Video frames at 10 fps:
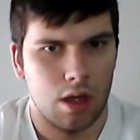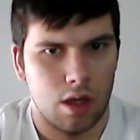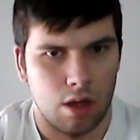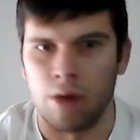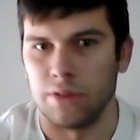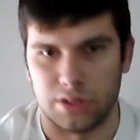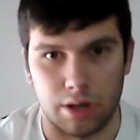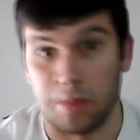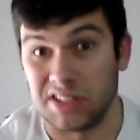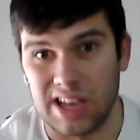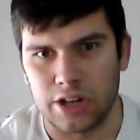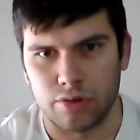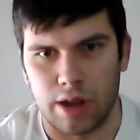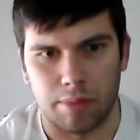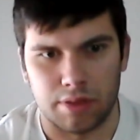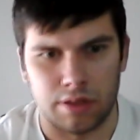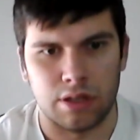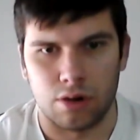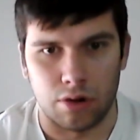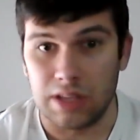Obviously, I'm exaggerating, but,
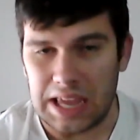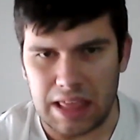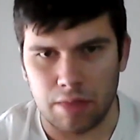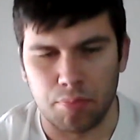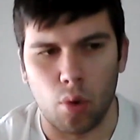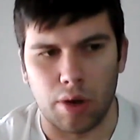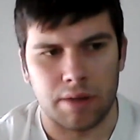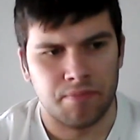you get the point.